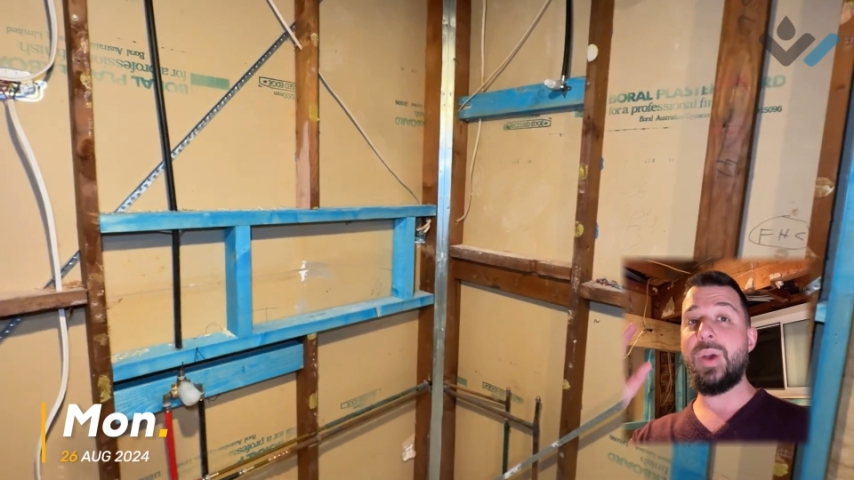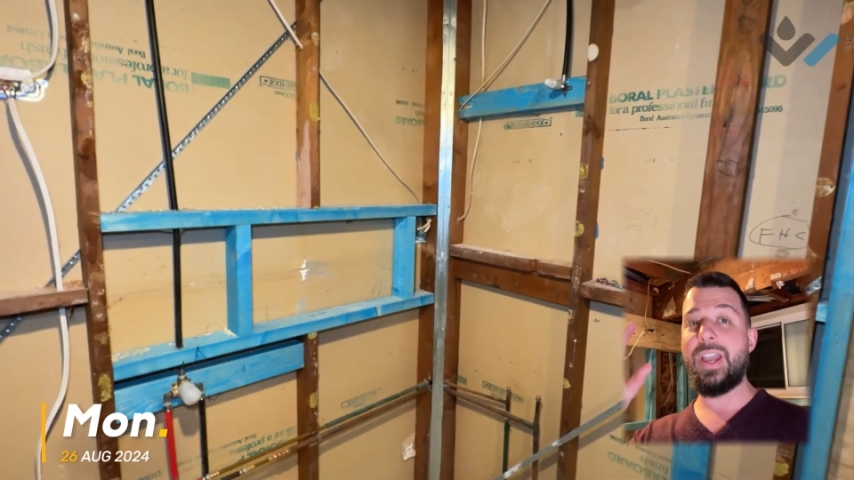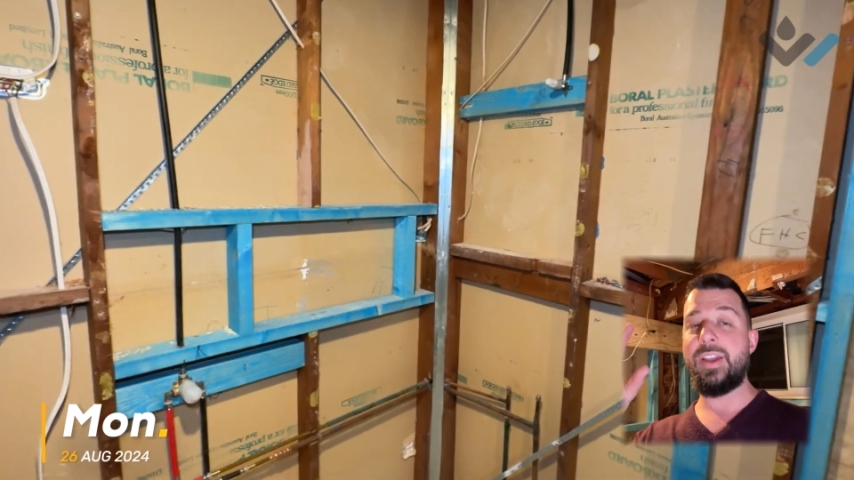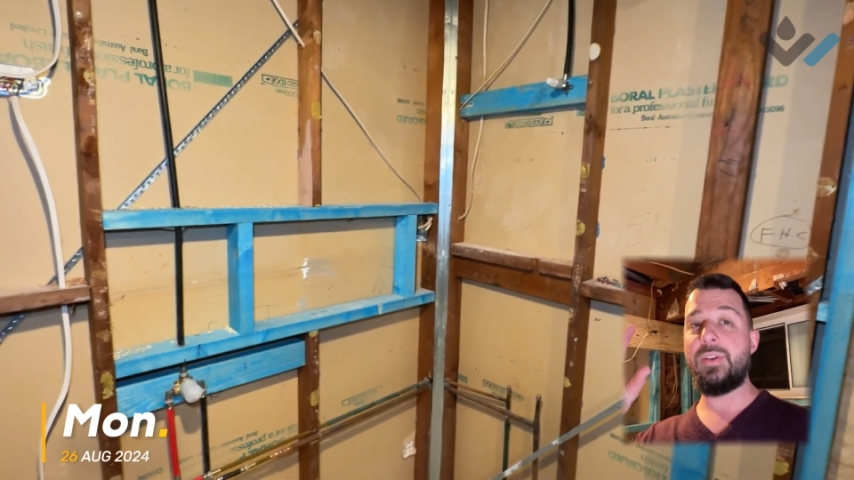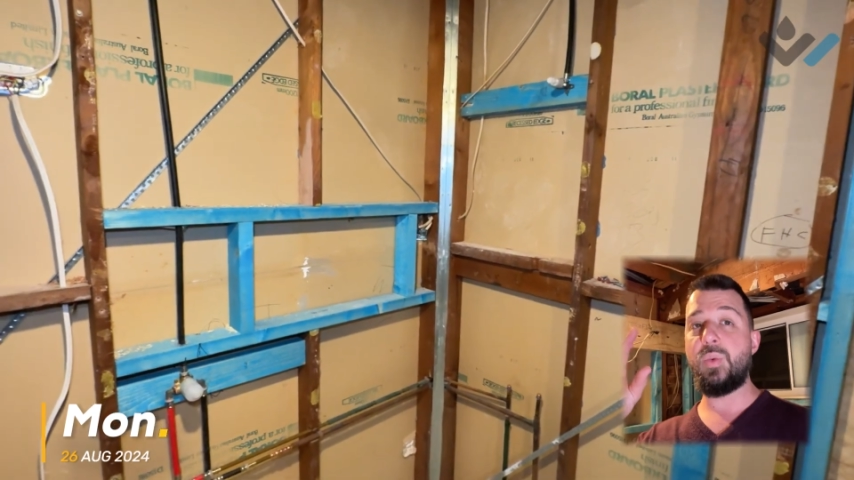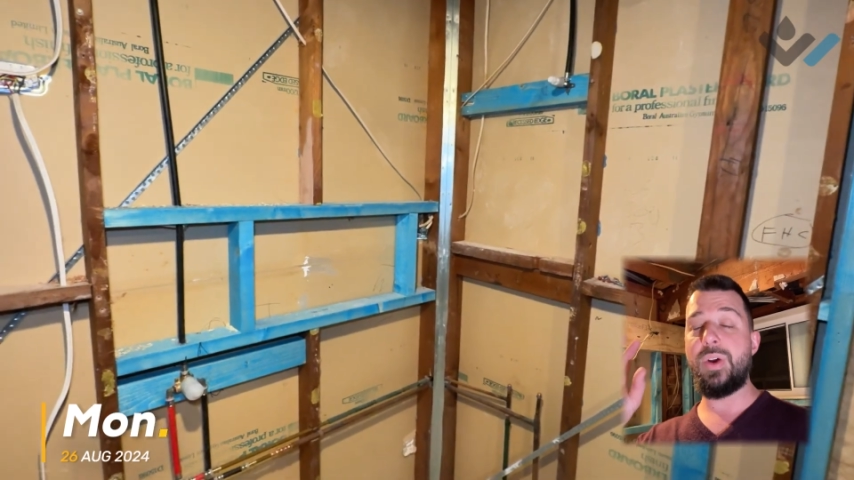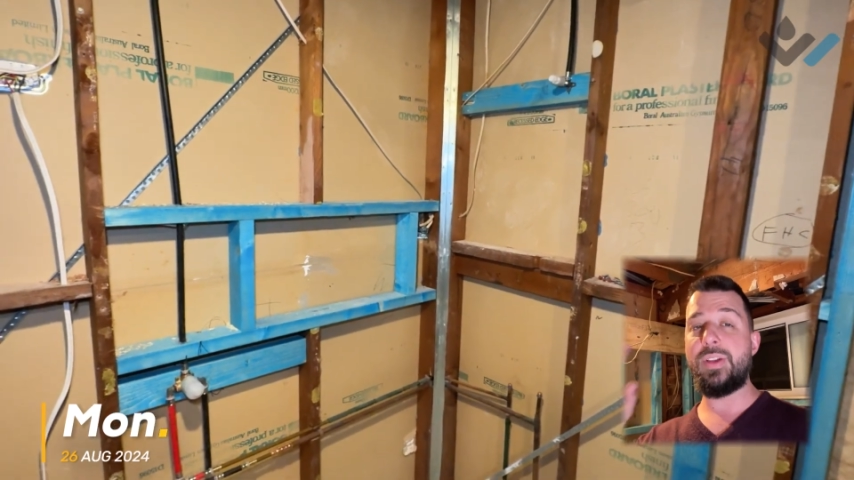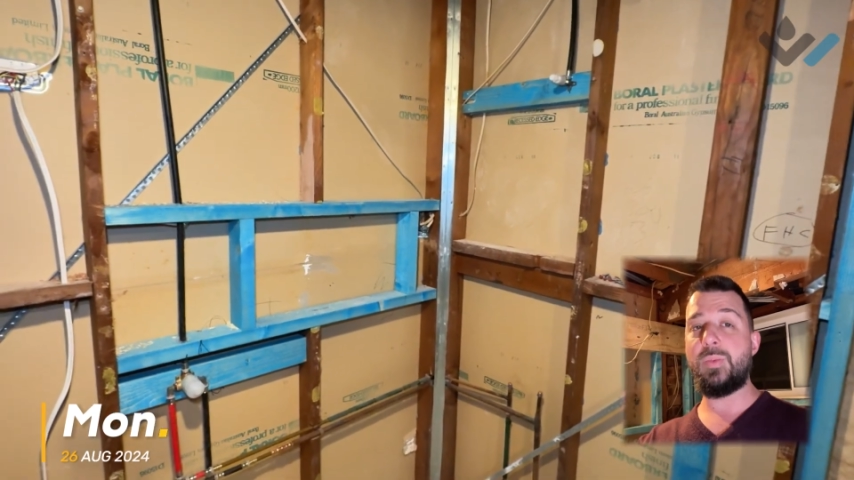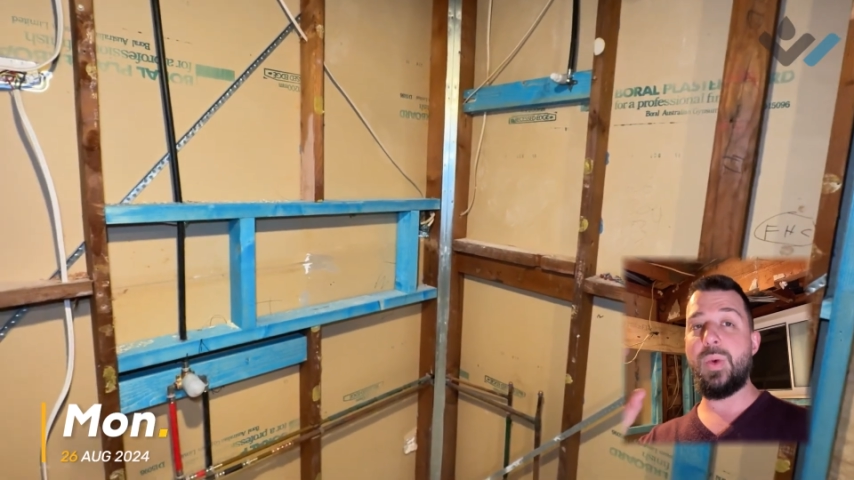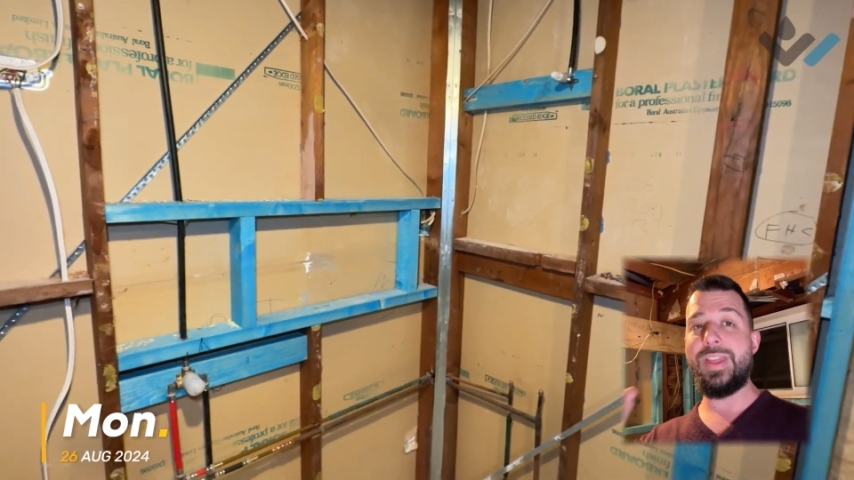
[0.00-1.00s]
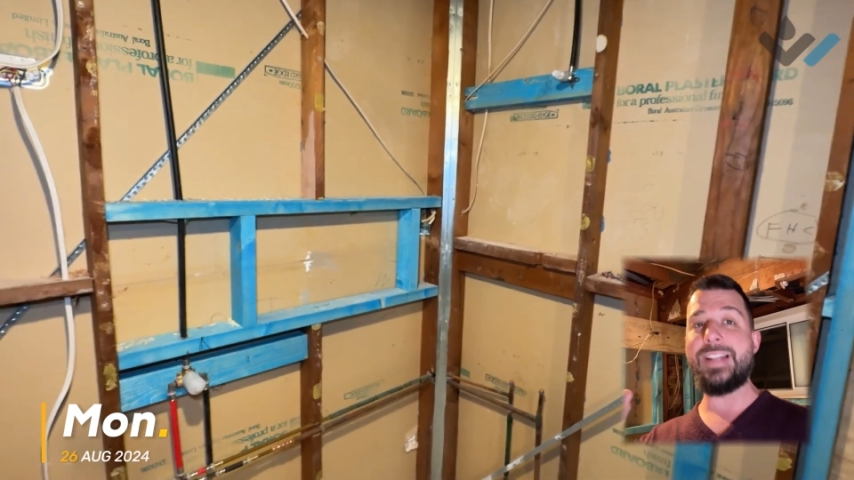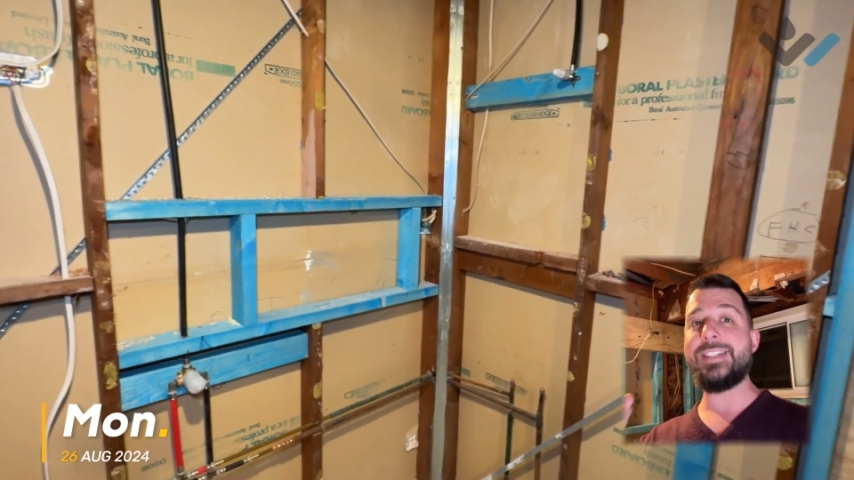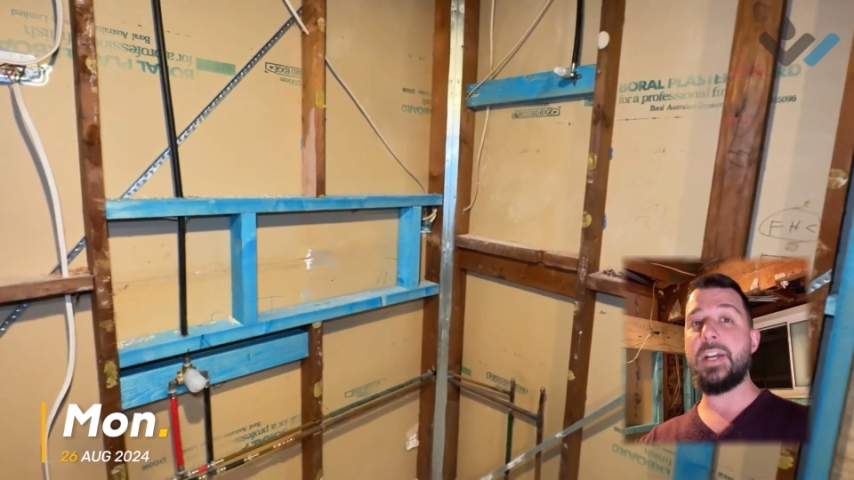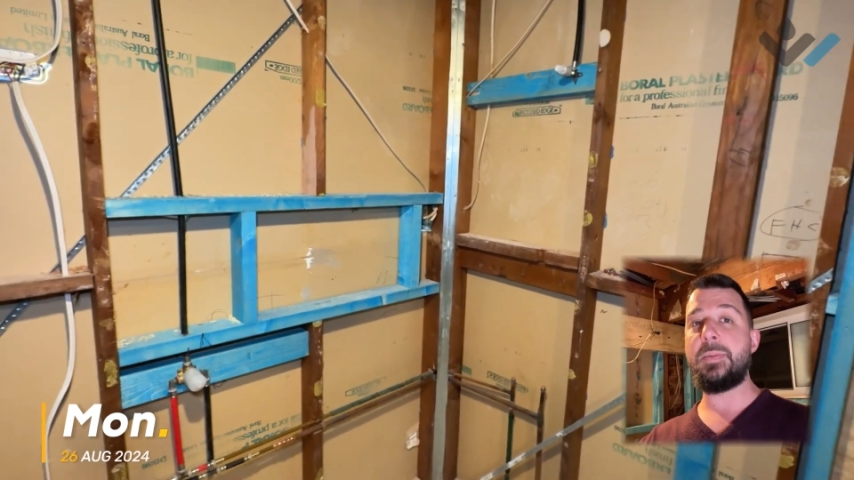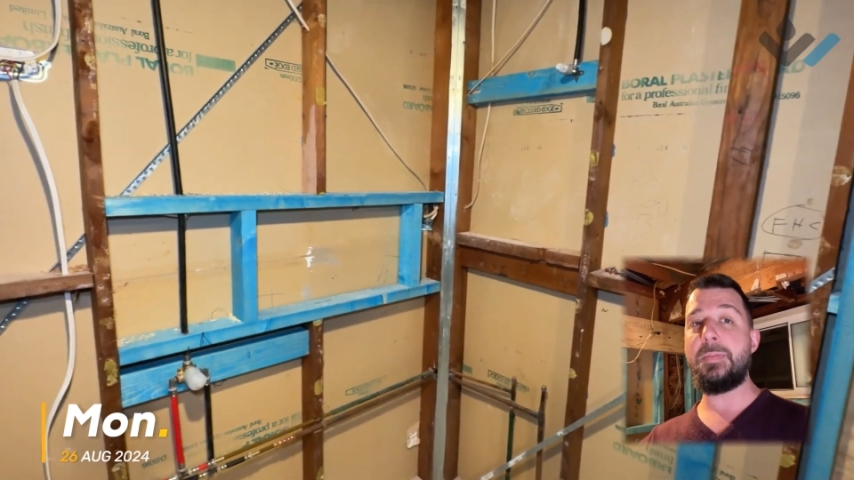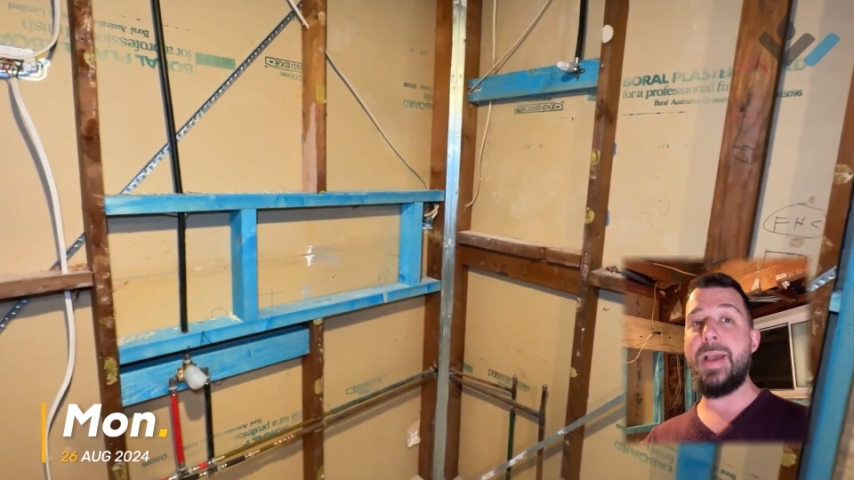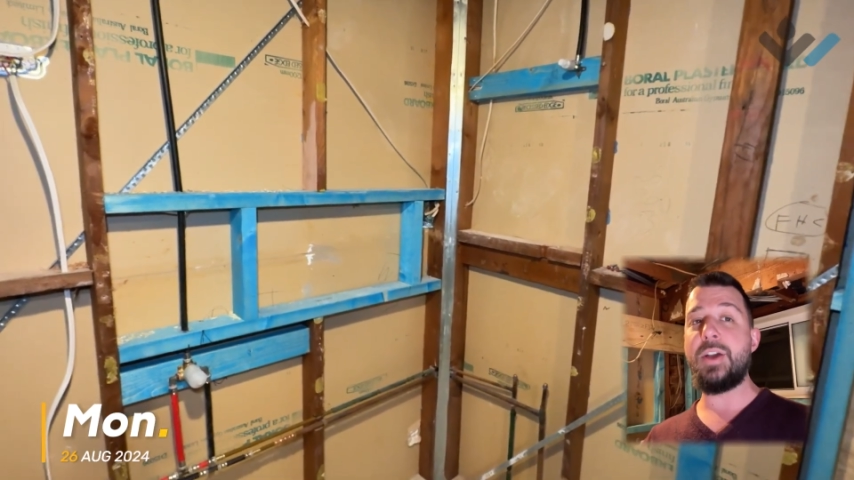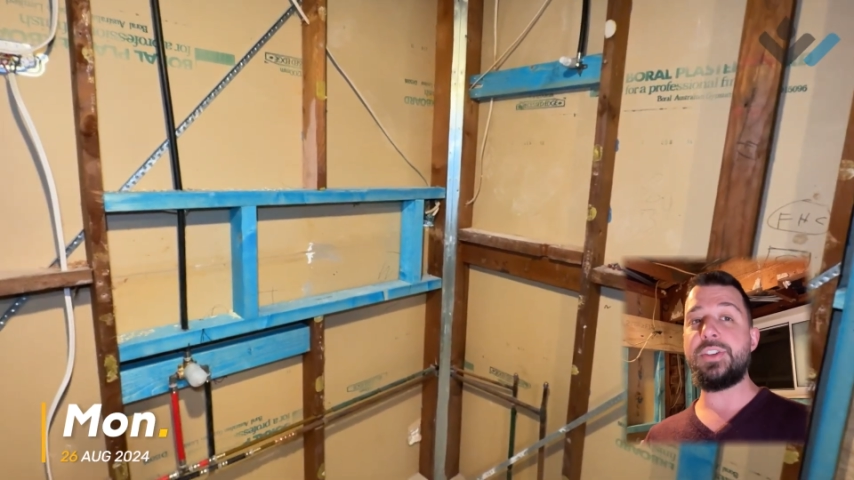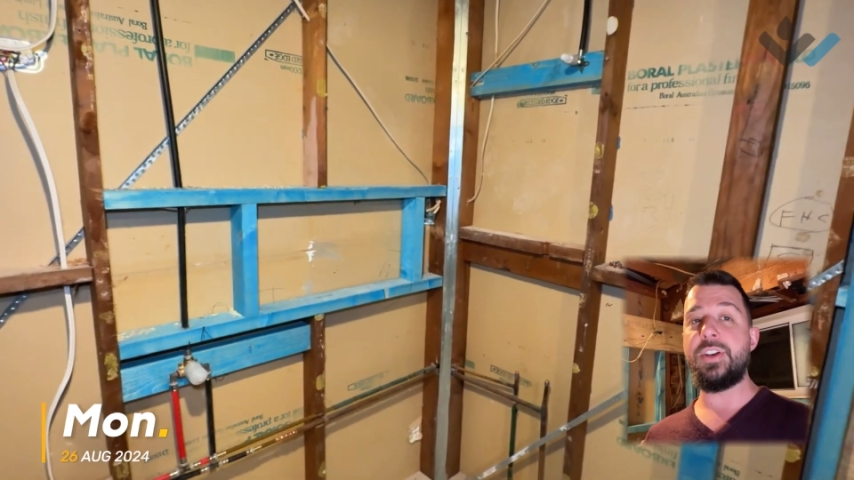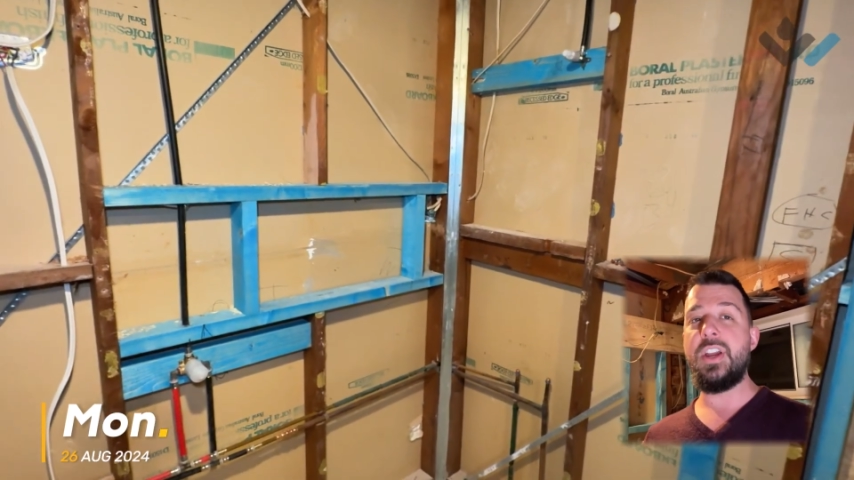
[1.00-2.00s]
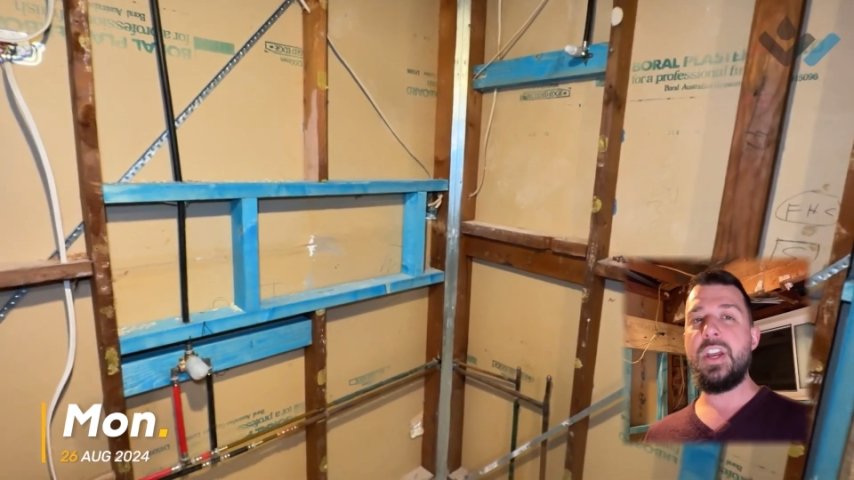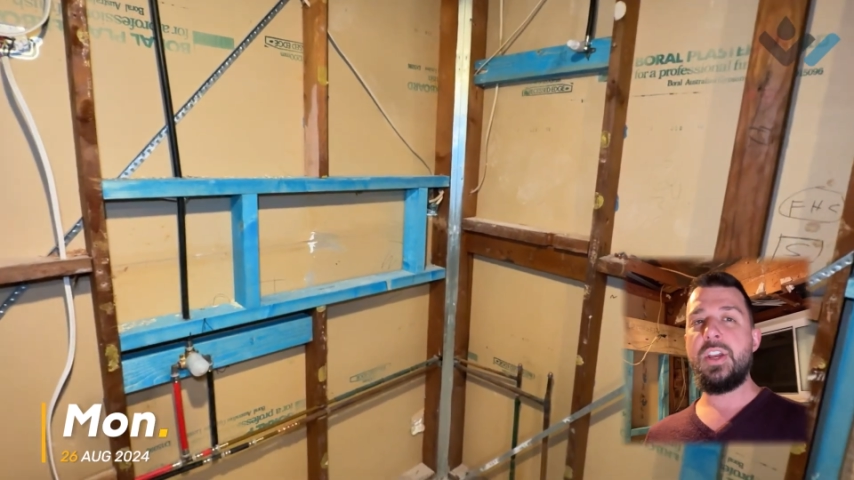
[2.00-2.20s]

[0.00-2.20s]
head where that's going to be mounted.